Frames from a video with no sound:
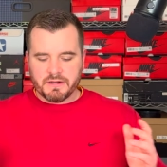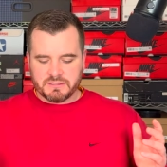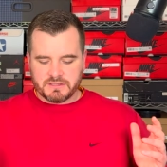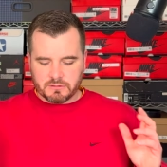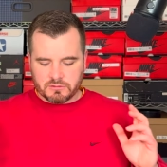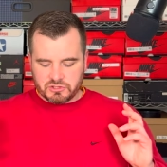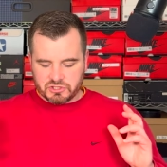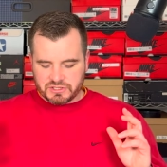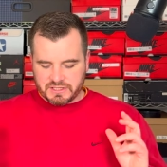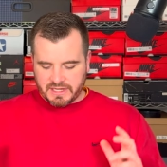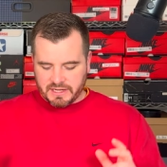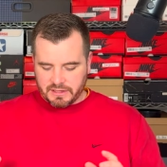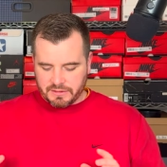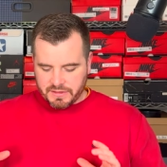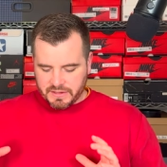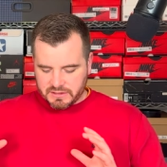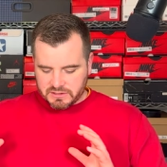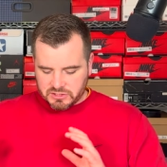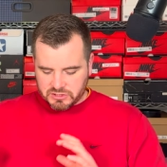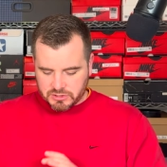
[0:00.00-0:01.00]
so just getting
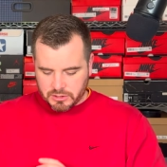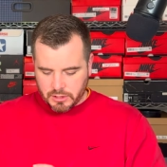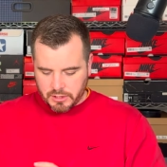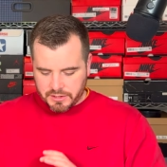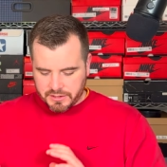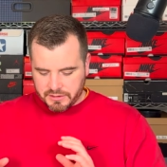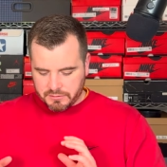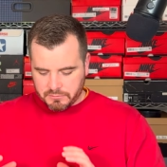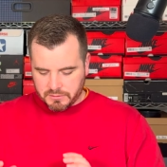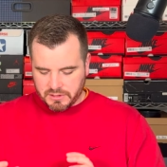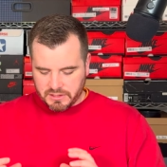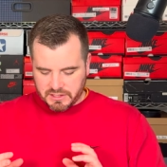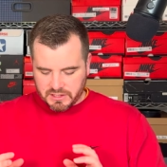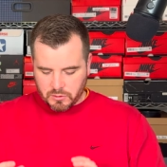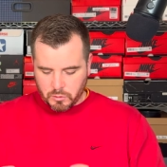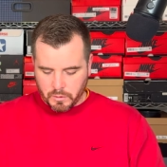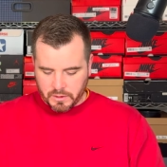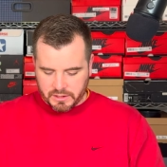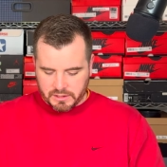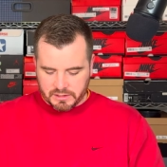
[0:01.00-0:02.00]
things started really
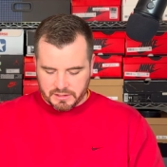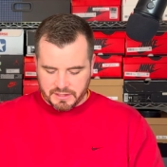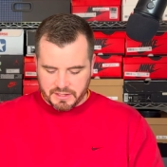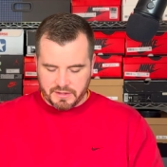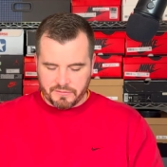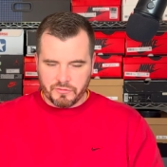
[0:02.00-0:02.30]
quickly.